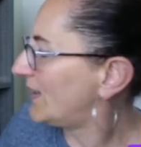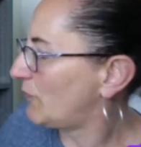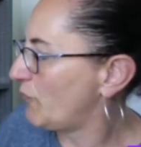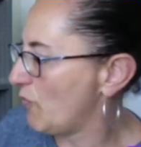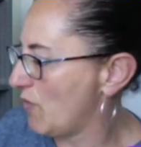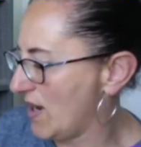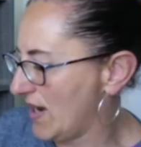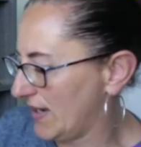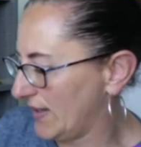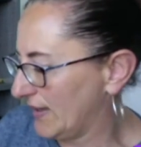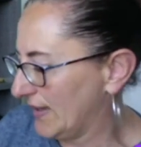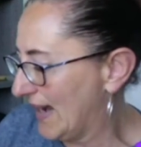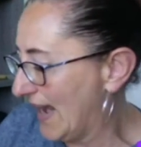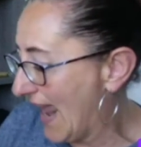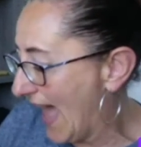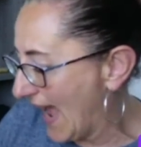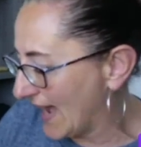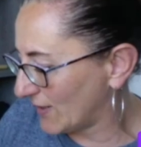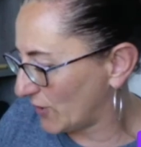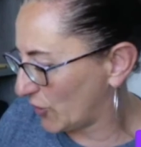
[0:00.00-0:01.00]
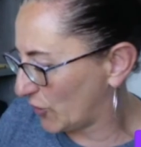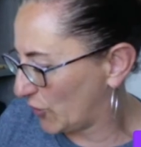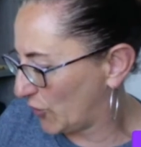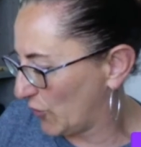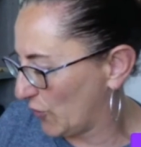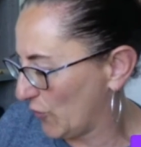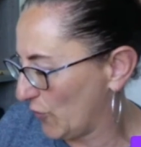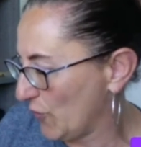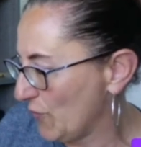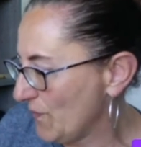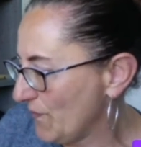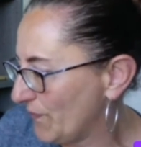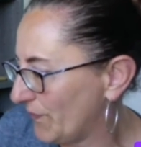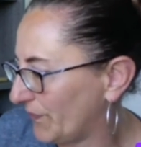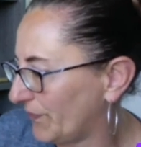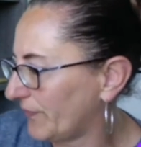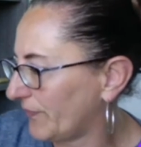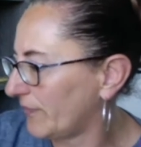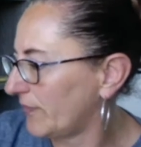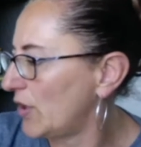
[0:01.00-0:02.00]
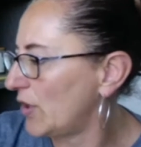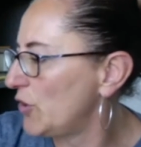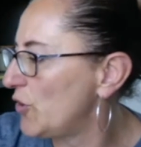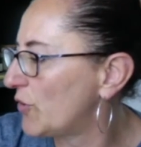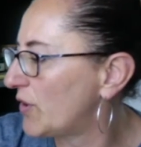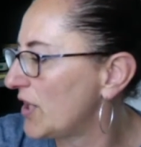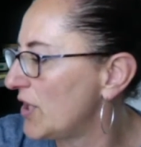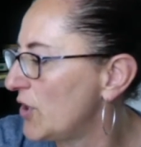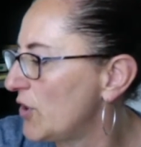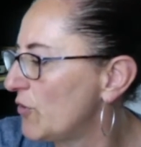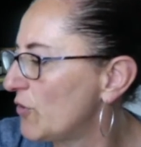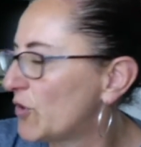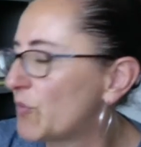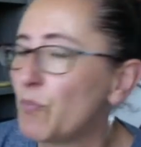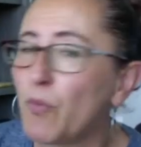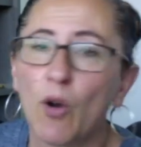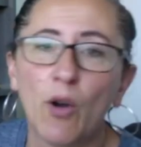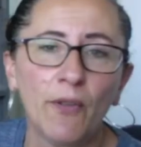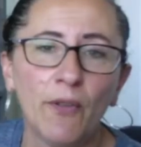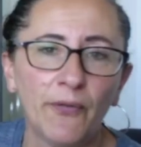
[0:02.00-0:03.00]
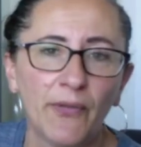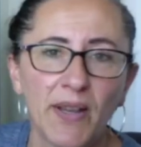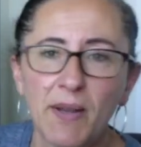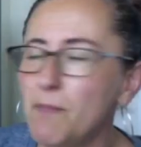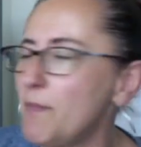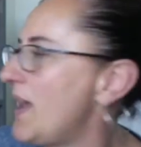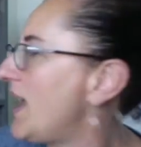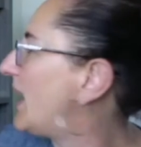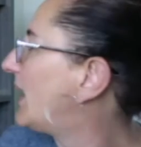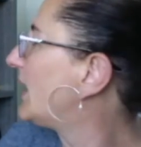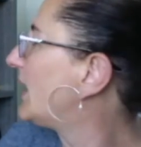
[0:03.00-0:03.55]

one, the last 2, you can use both in male